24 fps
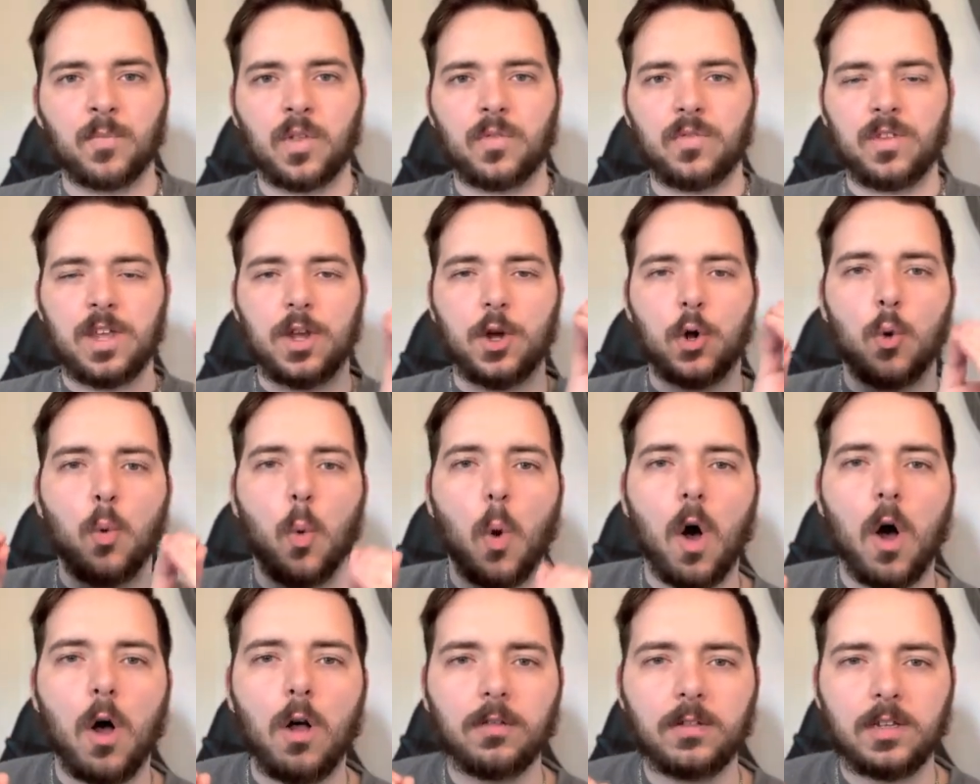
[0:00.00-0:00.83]
The
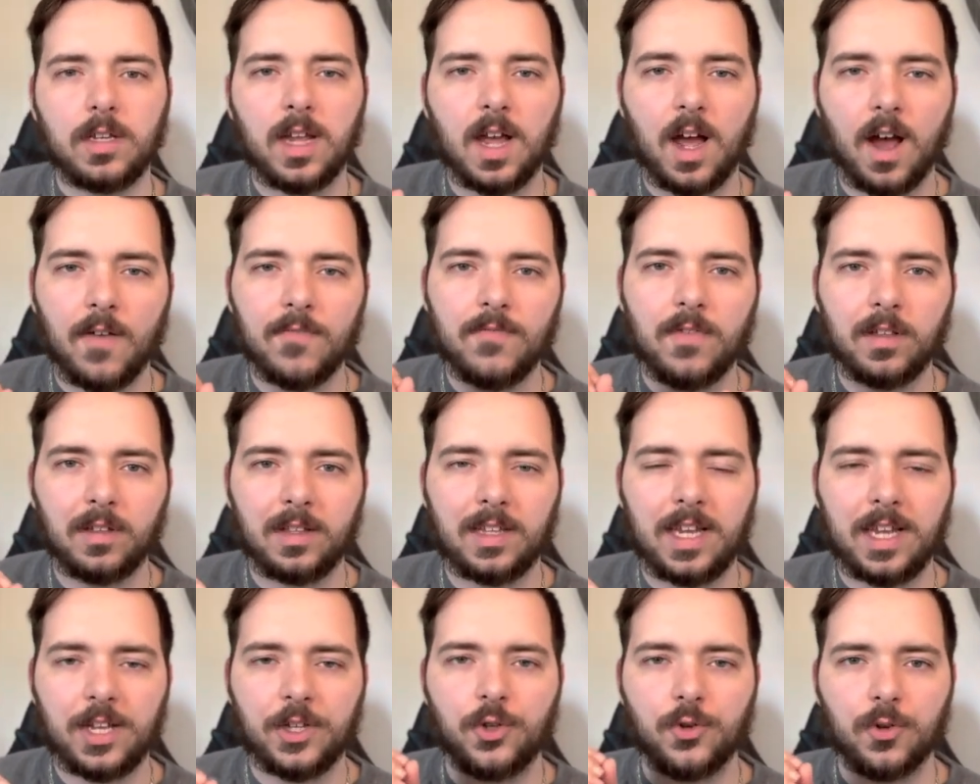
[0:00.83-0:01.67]
quality of the
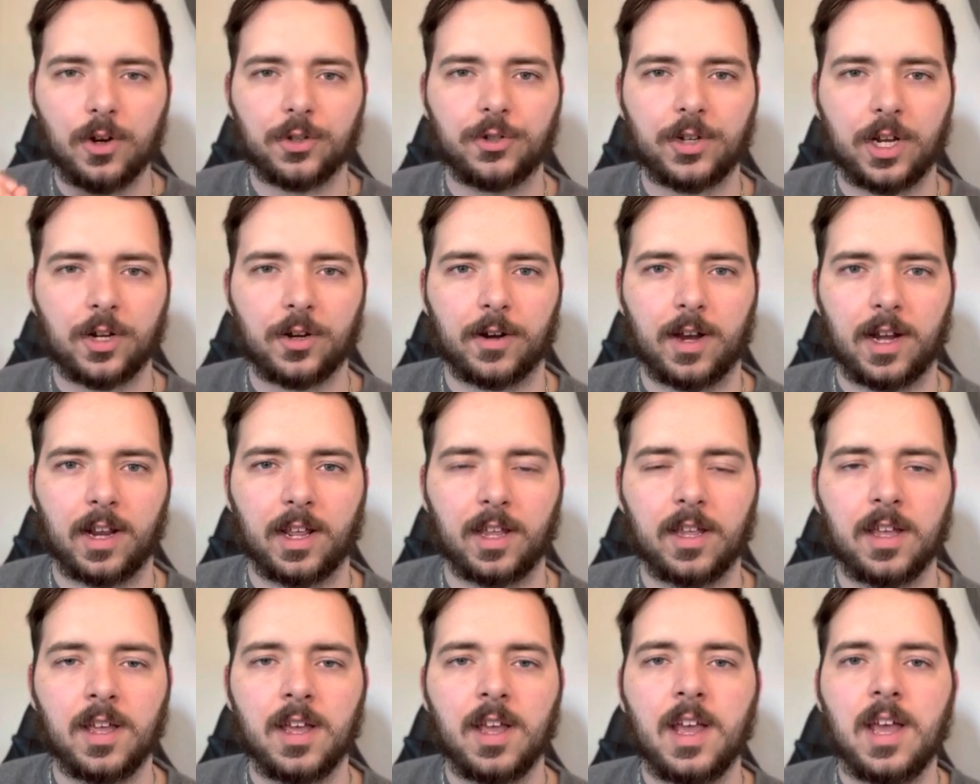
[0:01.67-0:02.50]
leads you're generating
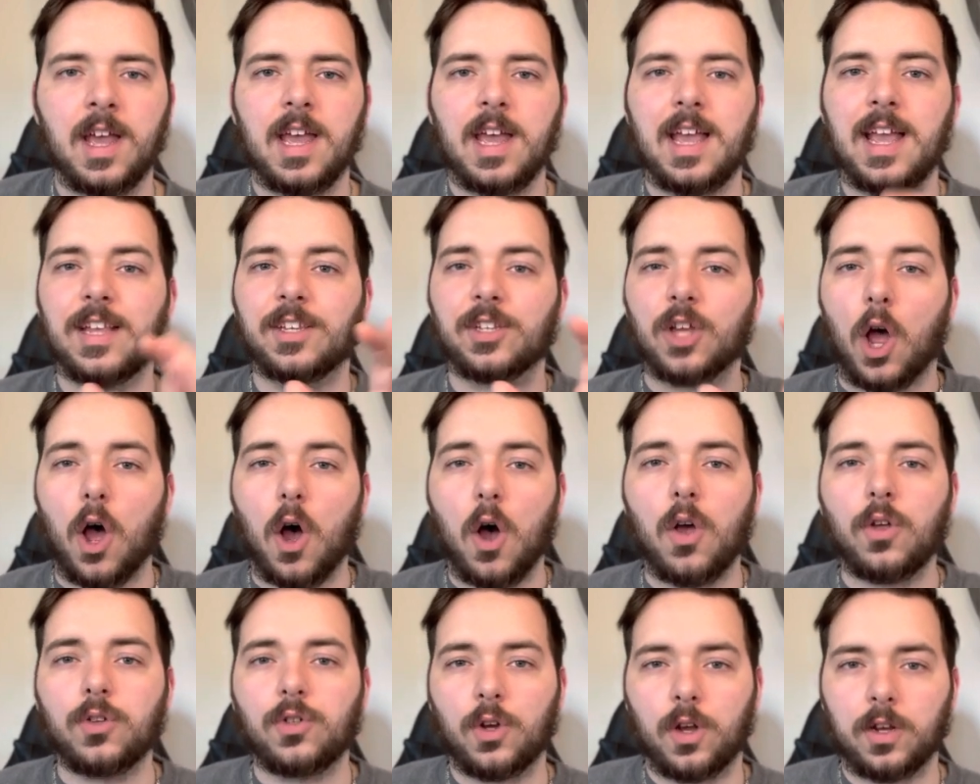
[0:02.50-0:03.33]
is
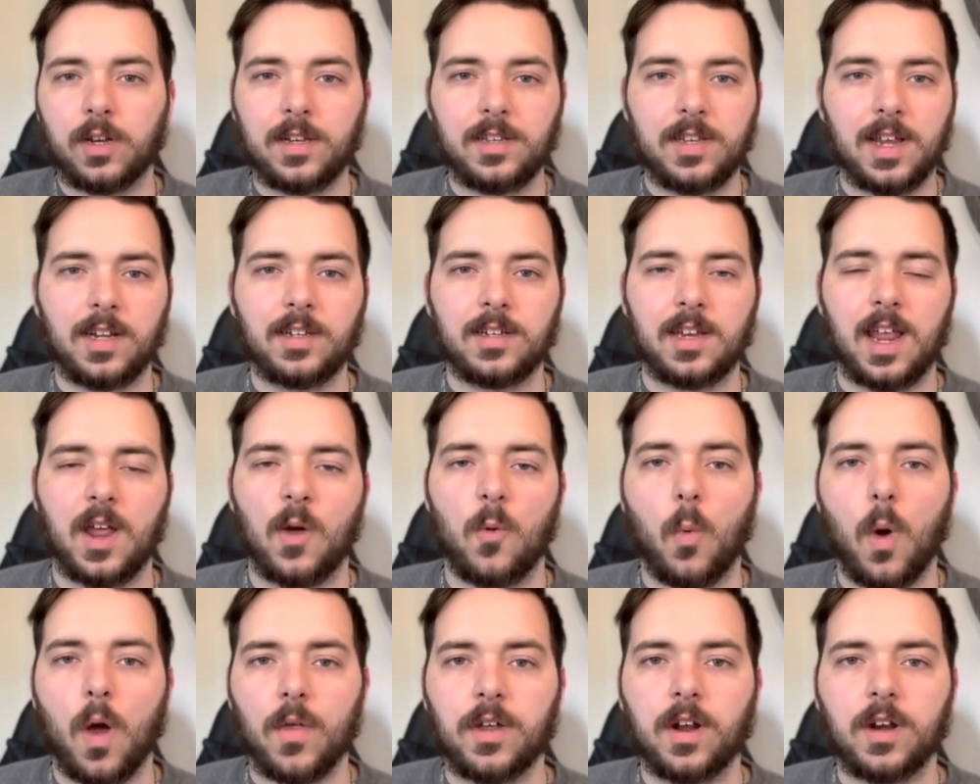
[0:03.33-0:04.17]
also going to dictate
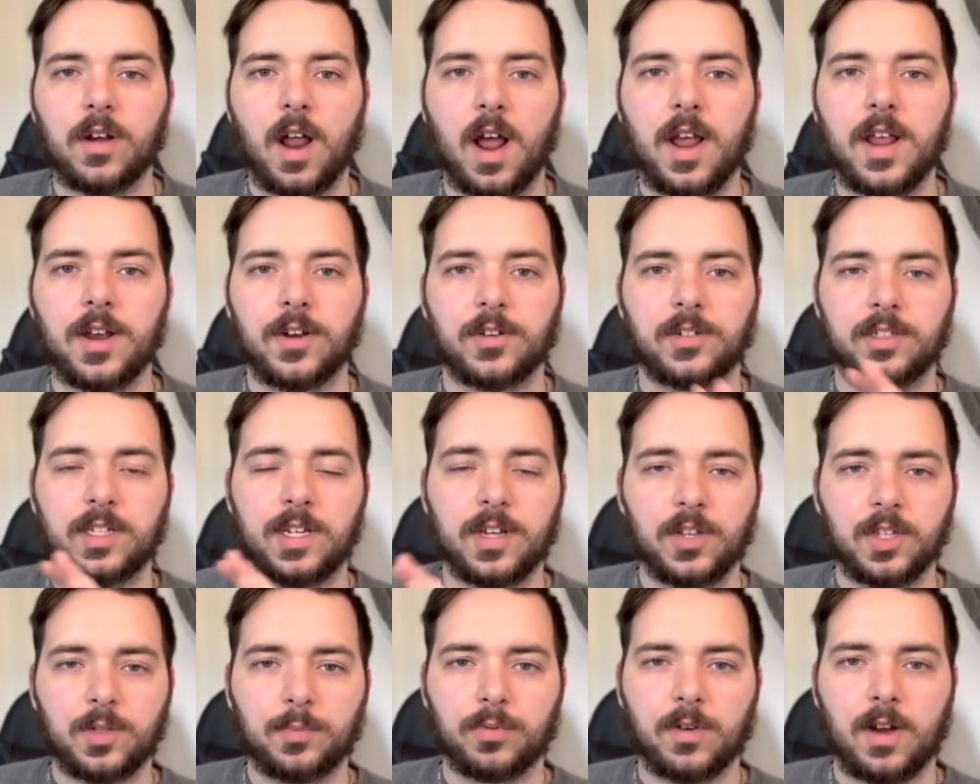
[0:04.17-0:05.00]
whether or not your
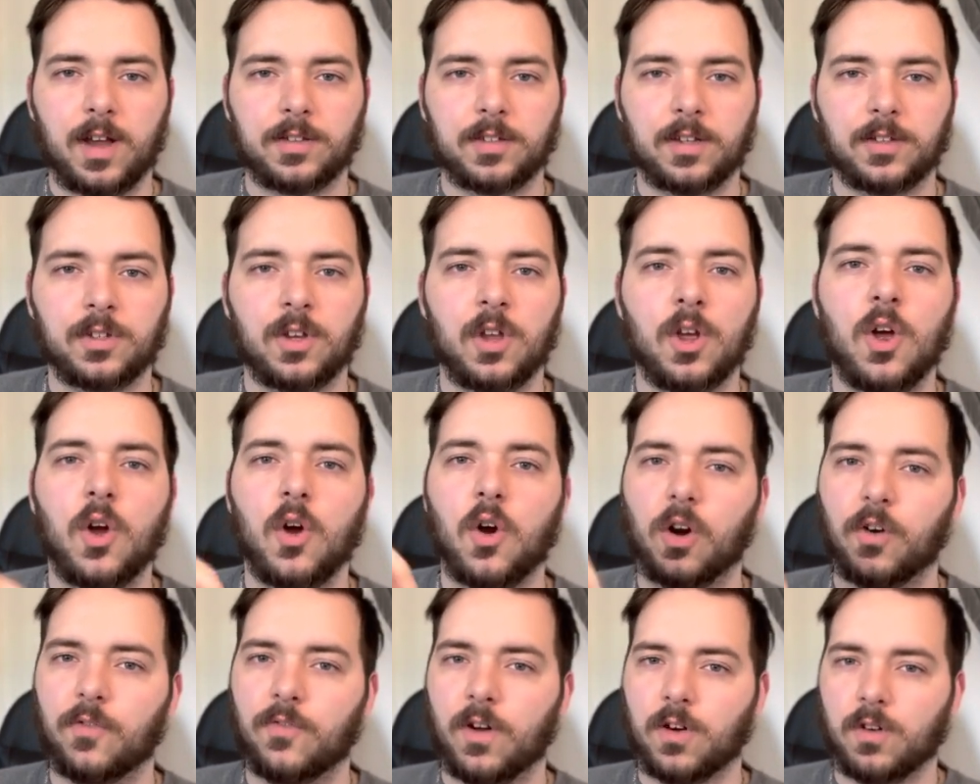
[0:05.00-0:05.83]
sales process
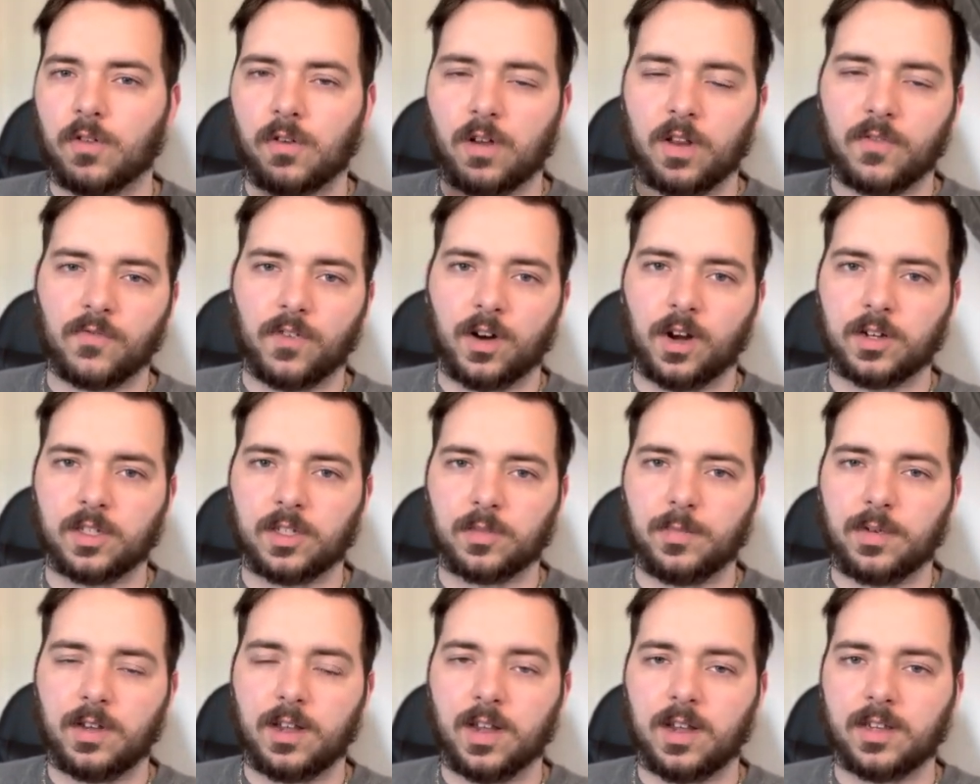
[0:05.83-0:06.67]
or funnel converts,
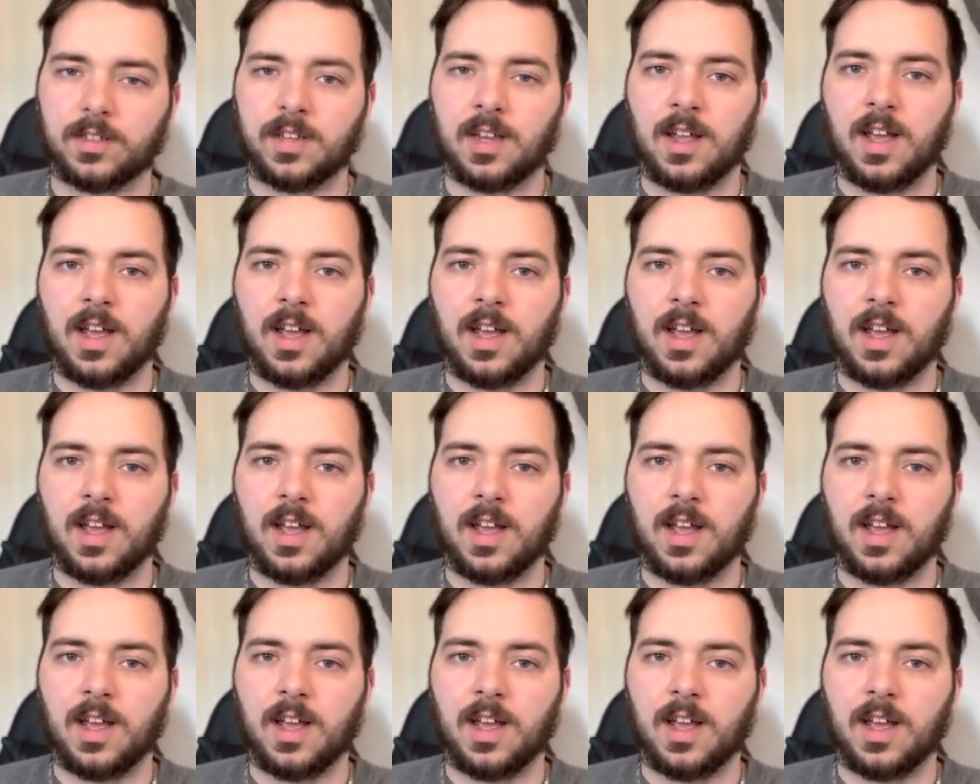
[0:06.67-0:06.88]
because